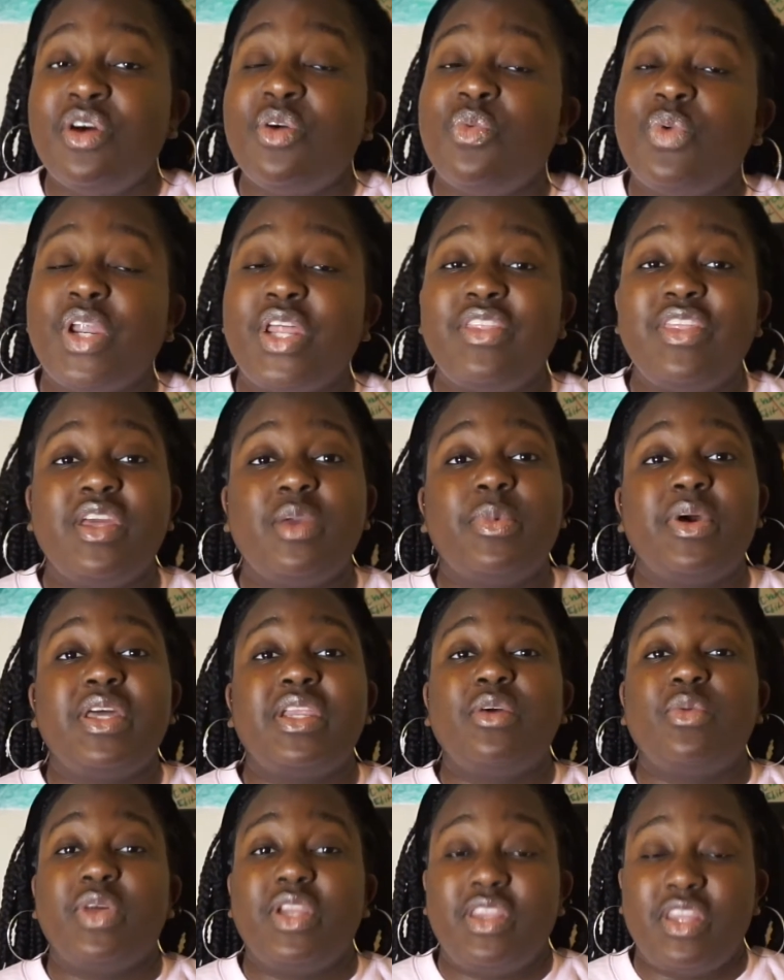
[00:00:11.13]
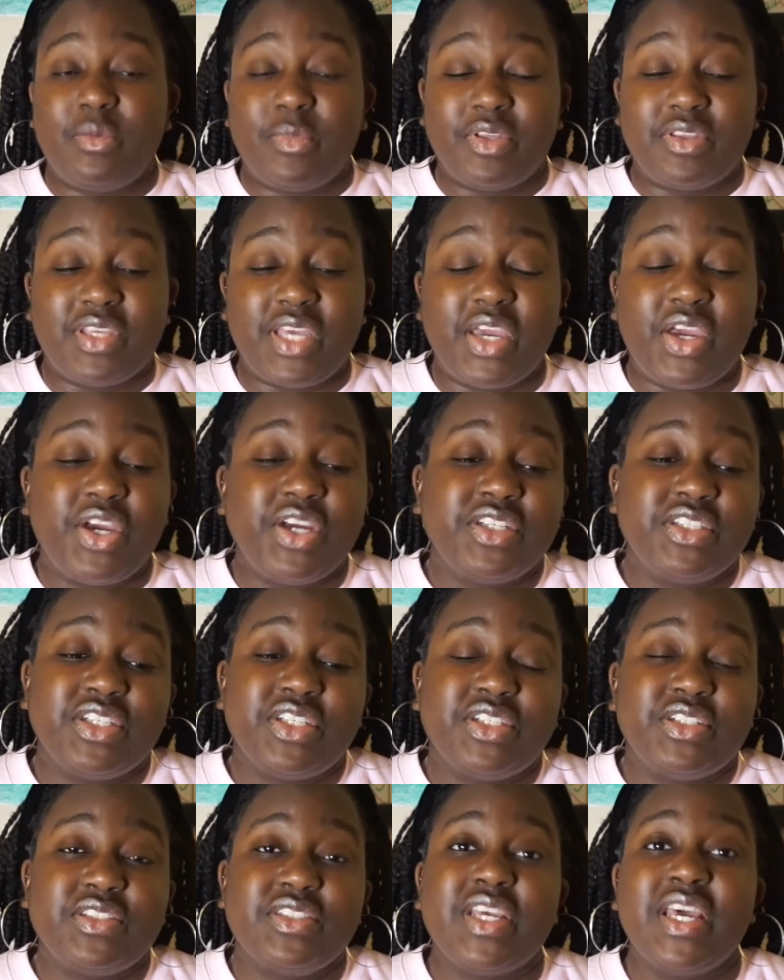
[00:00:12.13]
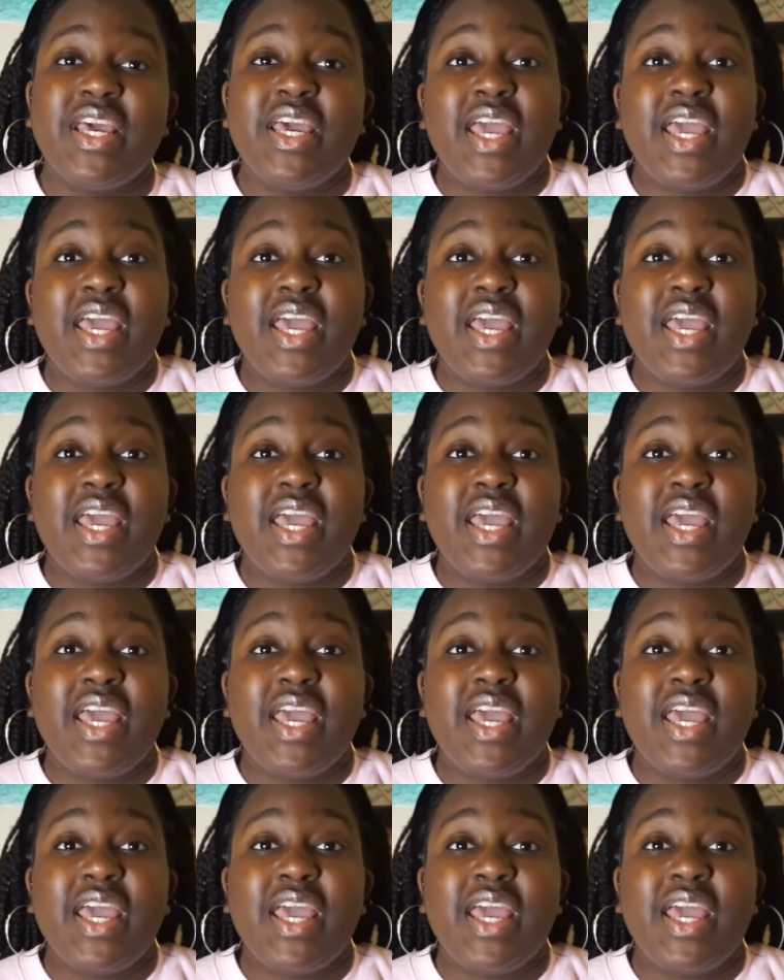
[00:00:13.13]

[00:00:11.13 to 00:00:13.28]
what I think about it, what I think about the characters,